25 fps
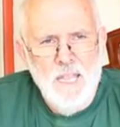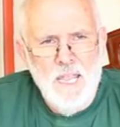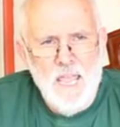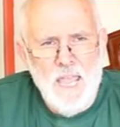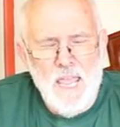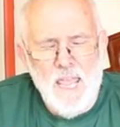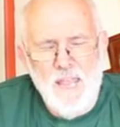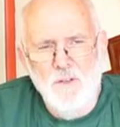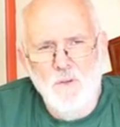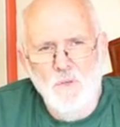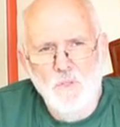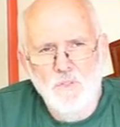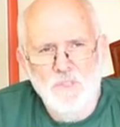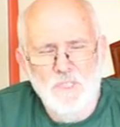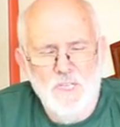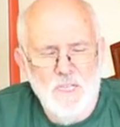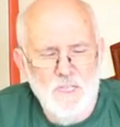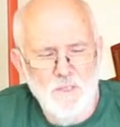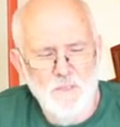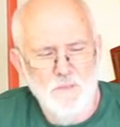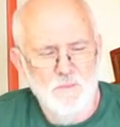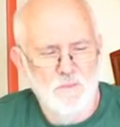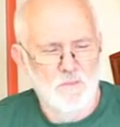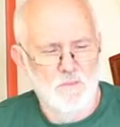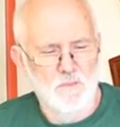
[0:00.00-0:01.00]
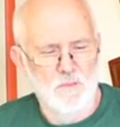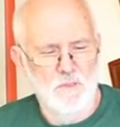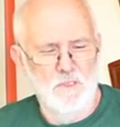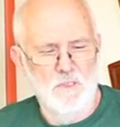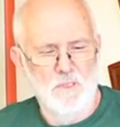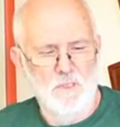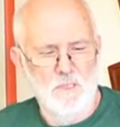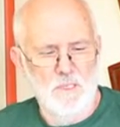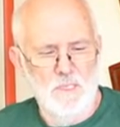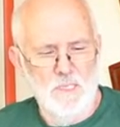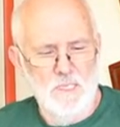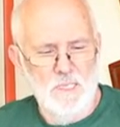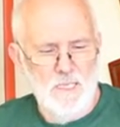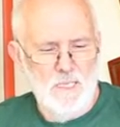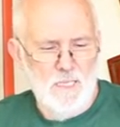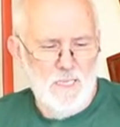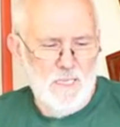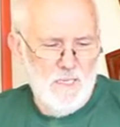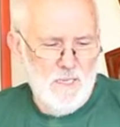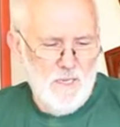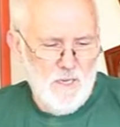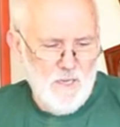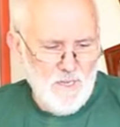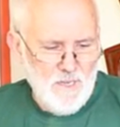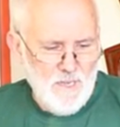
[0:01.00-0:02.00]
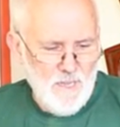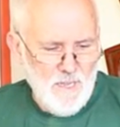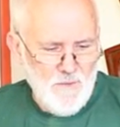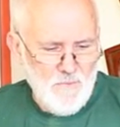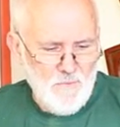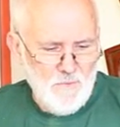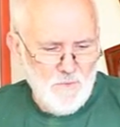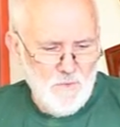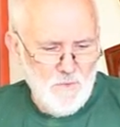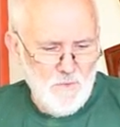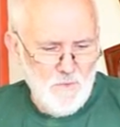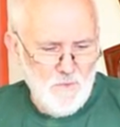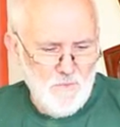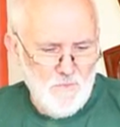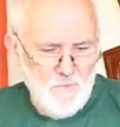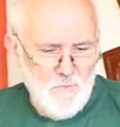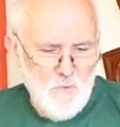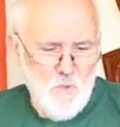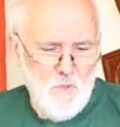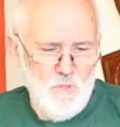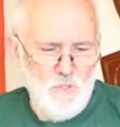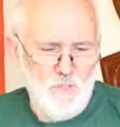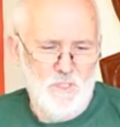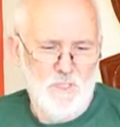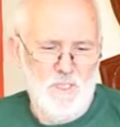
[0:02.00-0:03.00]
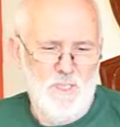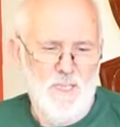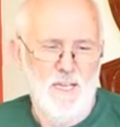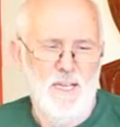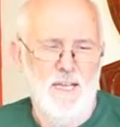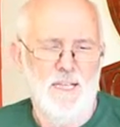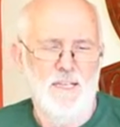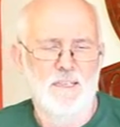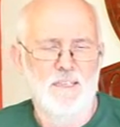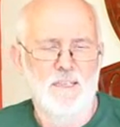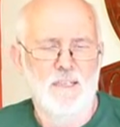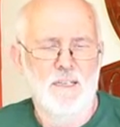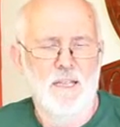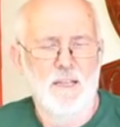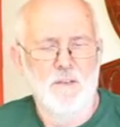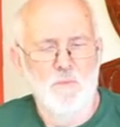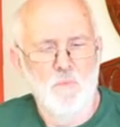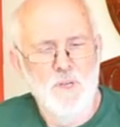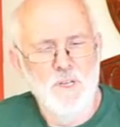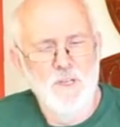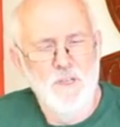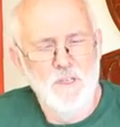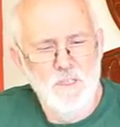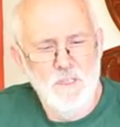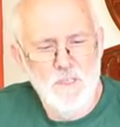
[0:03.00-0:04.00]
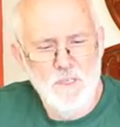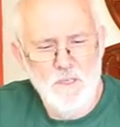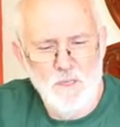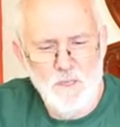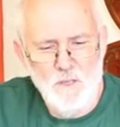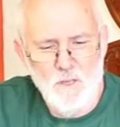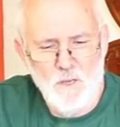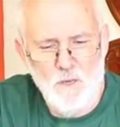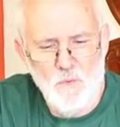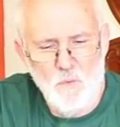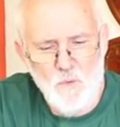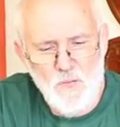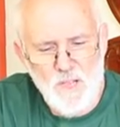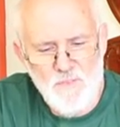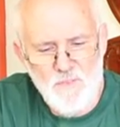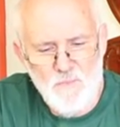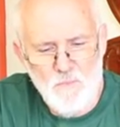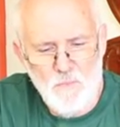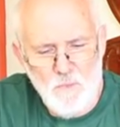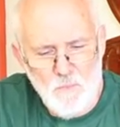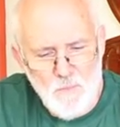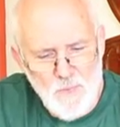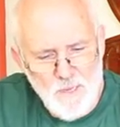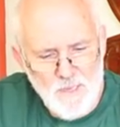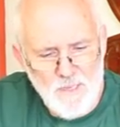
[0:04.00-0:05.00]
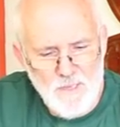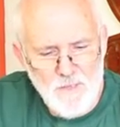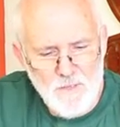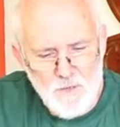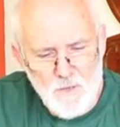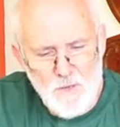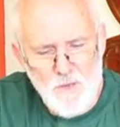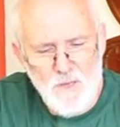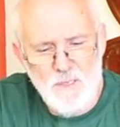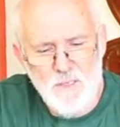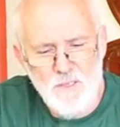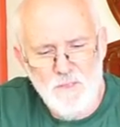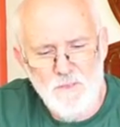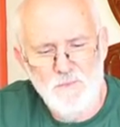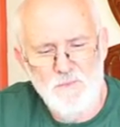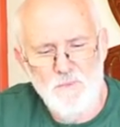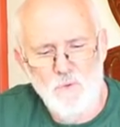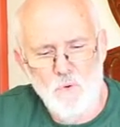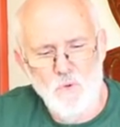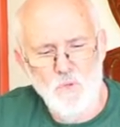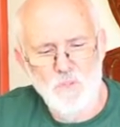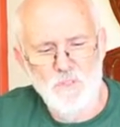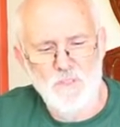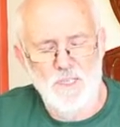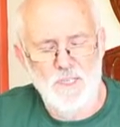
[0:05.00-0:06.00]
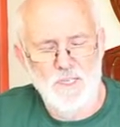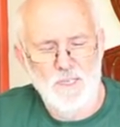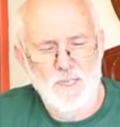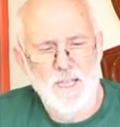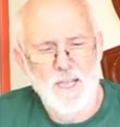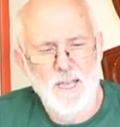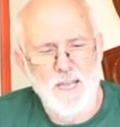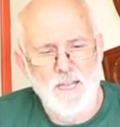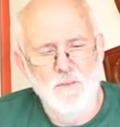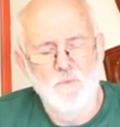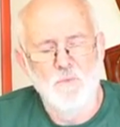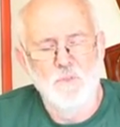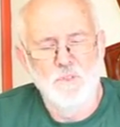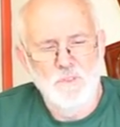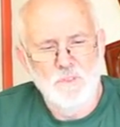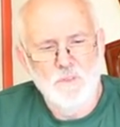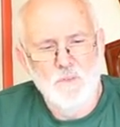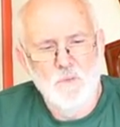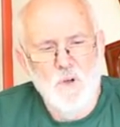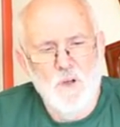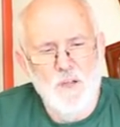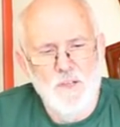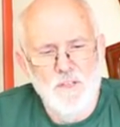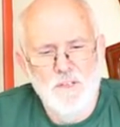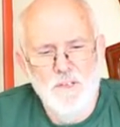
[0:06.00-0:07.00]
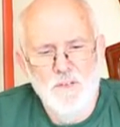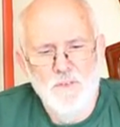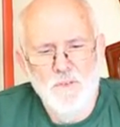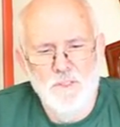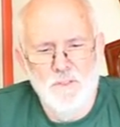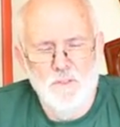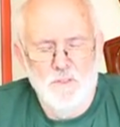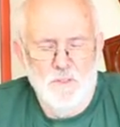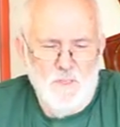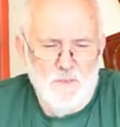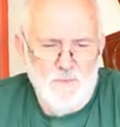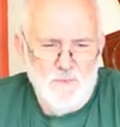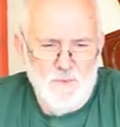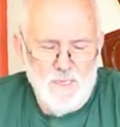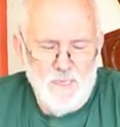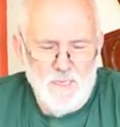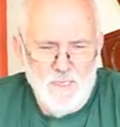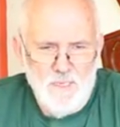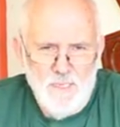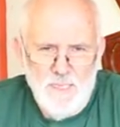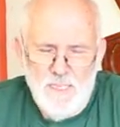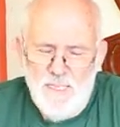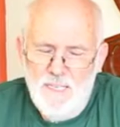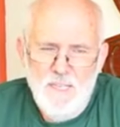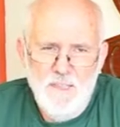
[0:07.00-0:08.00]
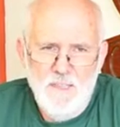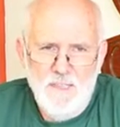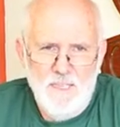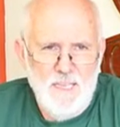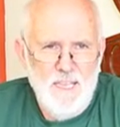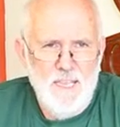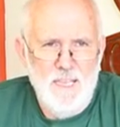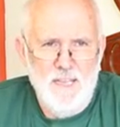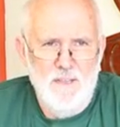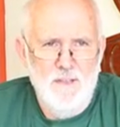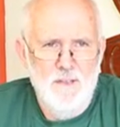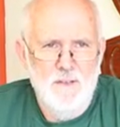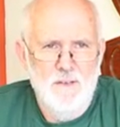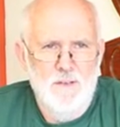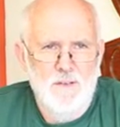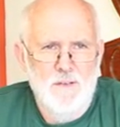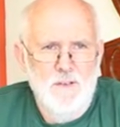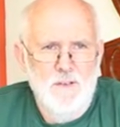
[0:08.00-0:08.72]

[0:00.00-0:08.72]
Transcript: and also I'd have to force the cut. And when I got away from my buddy, trying to force a cut was quite difficult, I found. And in the end,